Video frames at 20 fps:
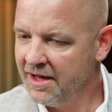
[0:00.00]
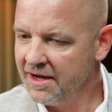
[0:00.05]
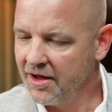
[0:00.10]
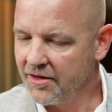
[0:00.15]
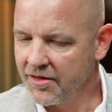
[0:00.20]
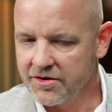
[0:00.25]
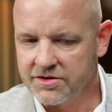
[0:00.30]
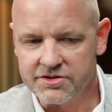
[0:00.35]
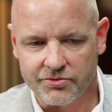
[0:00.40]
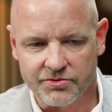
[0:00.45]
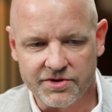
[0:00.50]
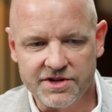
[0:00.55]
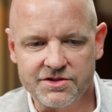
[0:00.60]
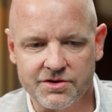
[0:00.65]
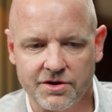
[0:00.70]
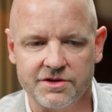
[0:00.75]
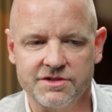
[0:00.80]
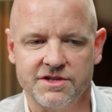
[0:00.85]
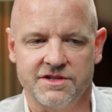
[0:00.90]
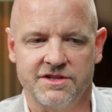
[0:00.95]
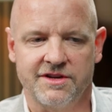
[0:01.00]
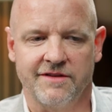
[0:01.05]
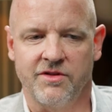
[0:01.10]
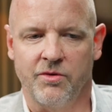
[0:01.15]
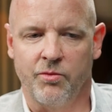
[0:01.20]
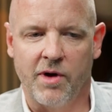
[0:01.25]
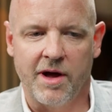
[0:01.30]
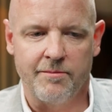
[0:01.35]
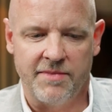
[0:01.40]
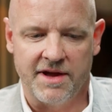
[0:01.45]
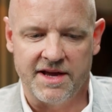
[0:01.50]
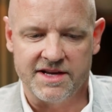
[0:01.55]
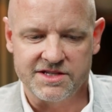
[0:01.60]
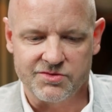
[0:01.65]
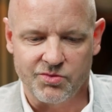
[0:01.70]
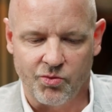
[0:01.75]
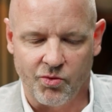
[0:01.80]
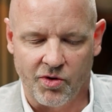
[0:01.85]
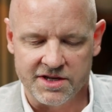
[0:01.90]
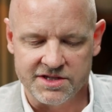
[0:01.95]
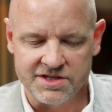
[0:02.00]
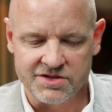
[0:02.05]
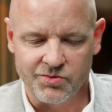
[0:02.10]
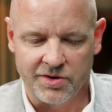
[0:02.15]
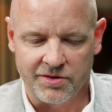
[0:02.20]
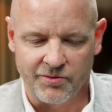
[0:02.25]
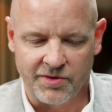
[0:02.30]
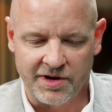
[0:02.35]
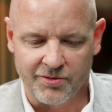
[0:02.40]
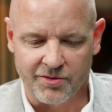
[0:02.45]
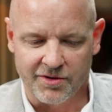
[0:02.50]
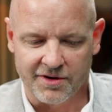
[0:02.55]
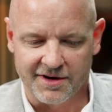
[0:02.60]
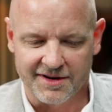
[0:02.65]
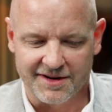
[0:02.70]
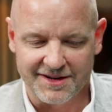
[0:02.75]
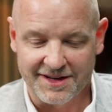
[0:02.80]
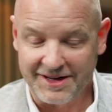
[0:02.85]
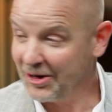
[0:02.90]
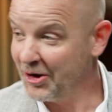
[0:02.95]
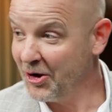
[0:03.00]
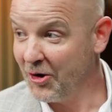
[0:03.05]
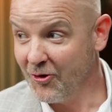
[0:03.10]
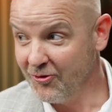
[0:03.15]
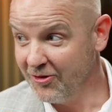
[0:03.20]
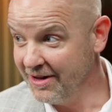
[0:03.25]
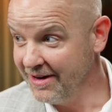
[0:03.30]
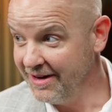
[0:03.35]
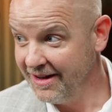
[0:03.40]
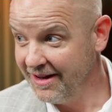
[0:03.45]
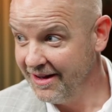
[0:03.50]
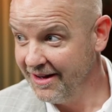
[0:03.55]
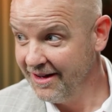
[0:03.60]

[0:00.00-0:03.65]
Now, there was a resurgent of the web-based ones when we were in COVID.